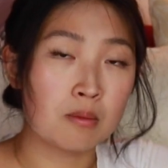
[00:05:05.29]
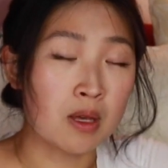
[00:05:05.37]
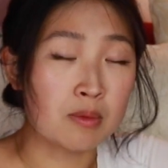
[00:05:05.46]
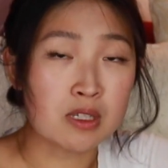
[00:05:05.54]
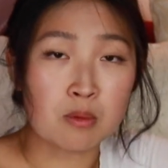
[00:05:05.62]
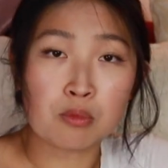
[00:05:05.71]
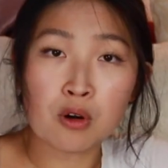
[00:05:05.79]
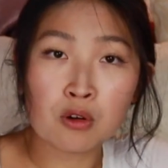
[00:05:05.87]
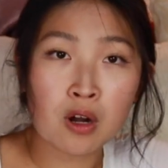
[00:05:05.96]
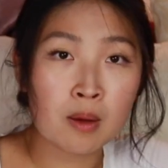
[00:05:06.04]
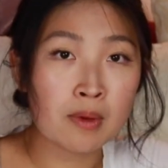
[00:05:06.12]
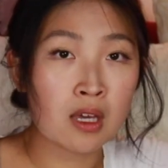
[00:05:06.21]
Maybe some
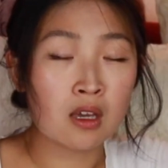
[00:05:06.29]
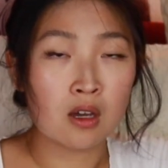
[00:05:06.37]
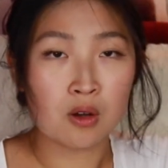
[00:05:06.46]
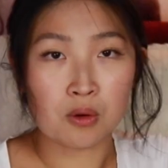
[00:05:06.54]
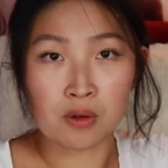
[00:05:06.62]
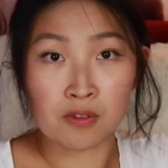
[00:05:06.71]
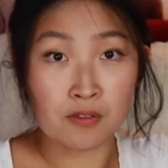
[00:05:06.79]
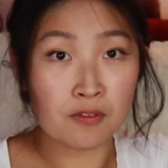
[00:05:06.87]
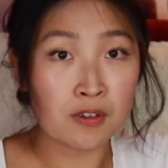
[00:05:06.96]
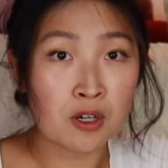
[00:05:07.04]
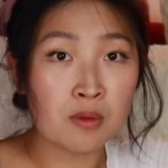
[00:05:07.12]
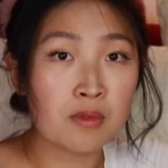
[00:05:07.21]
programming or even
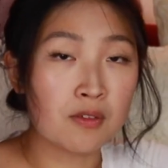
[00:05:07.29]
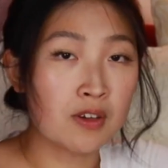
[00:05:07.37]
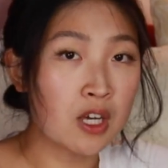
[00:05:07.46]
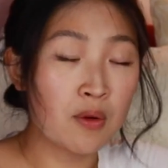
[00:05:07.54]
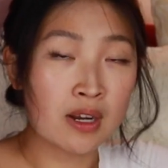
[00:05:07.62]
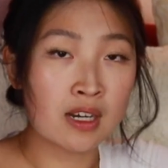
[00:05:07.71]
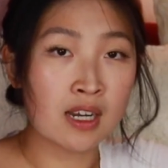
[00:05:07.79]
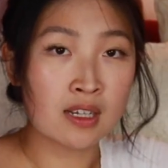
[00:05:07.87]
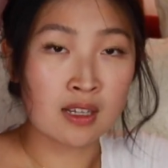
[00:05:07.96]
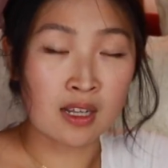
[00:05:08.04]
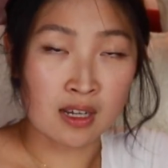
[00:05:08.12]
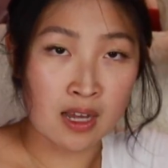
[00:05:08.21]
film, video
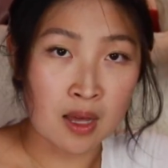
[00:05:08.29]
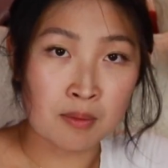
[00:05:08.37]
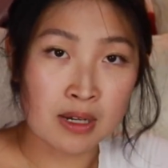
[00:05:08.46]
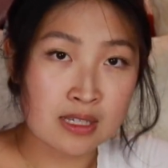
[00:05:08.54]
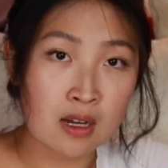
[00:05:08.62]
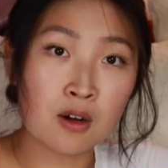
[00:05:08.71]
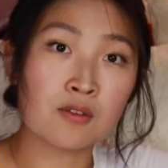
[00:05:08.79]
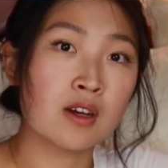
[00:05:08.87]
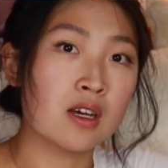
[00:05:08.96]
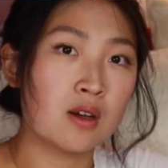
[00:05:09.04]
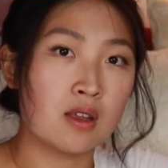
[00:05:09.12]
editing like I am myself,